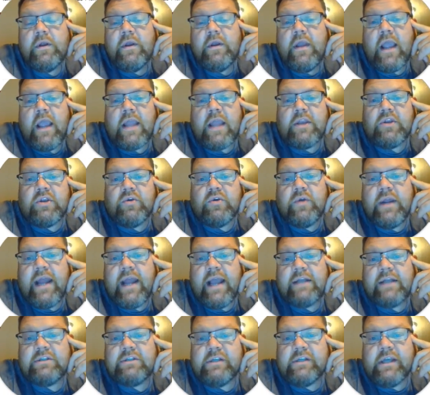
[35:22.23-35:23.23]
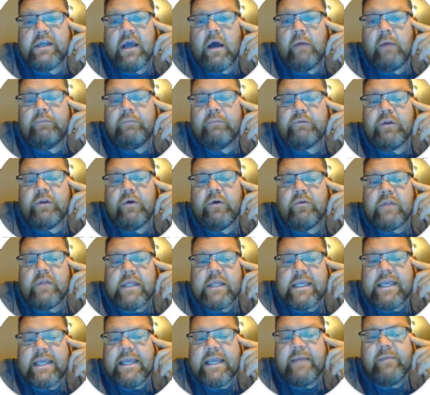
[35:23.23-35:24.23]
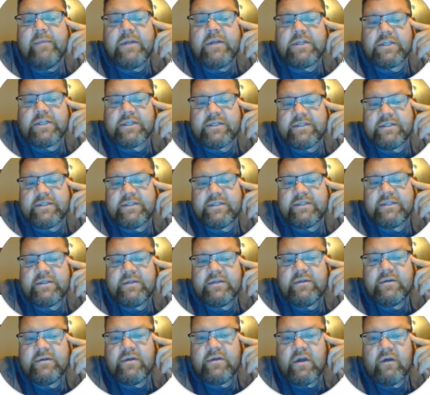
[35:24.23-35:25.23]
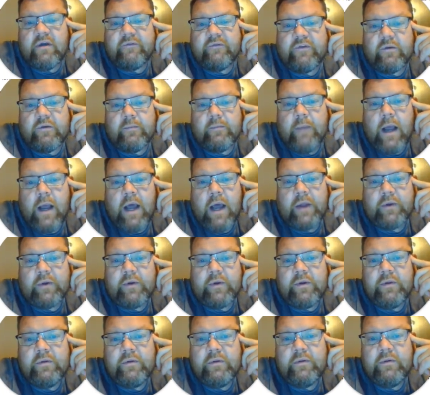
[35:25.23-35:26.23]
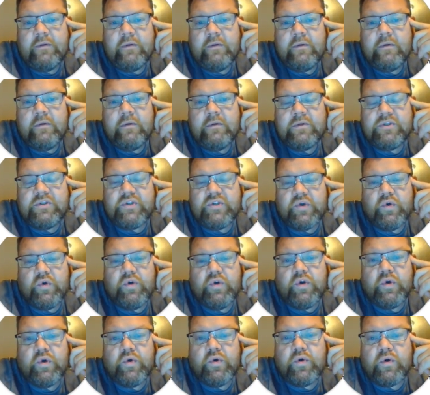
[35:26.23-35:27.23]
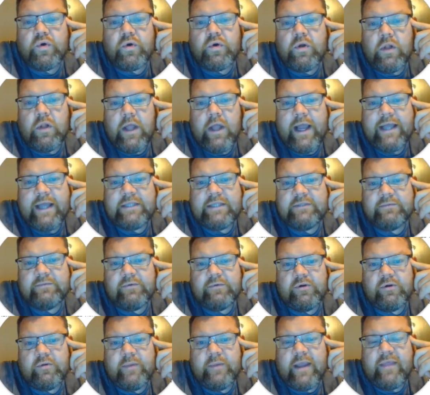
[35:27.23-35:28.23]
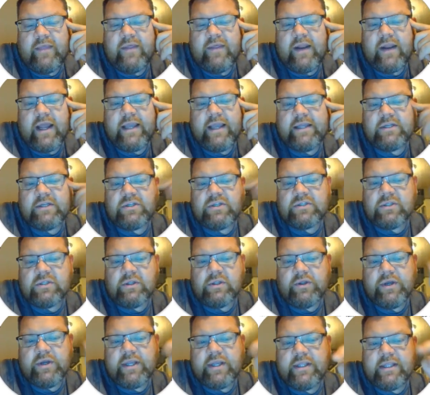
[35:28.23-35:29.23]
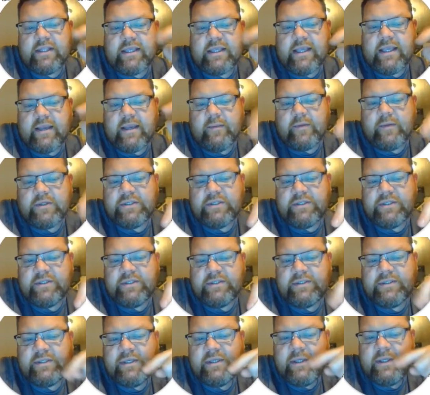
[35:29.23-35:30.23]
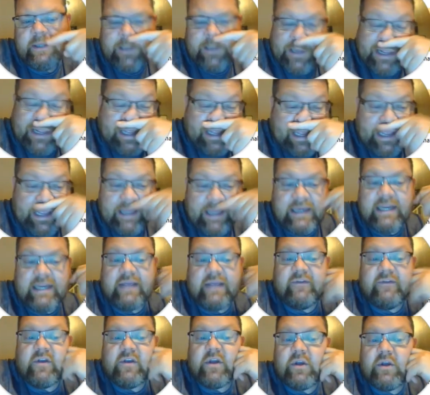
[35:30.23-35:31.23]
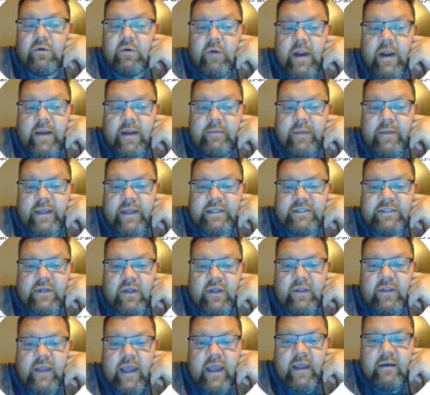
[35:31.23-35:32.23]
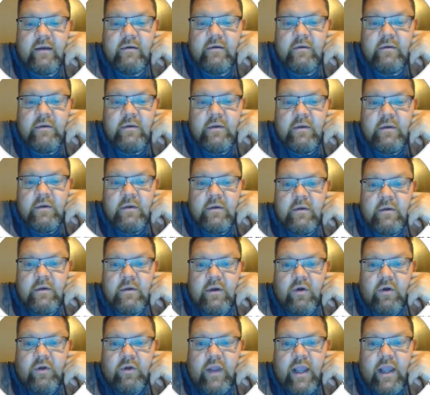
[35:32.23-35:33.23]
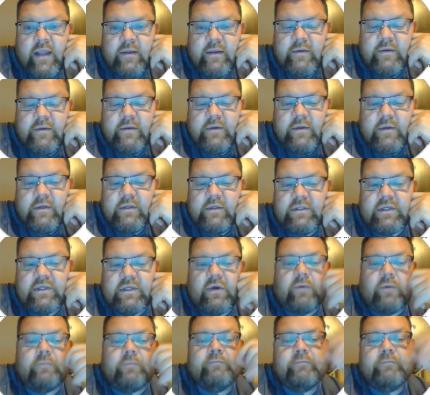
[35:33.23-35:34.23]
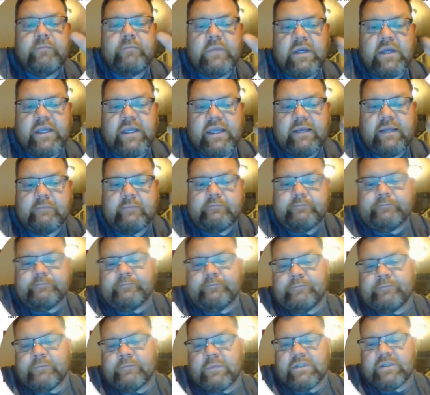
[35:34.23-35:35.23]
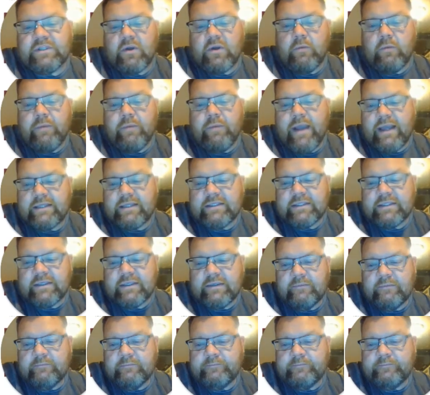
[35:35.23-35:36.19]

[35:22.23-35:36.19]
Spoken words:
and you can actually upload the images of your model to Google Classroom, and then I can just look at the images and give you a grade based on that. Okay, so again, let's go back to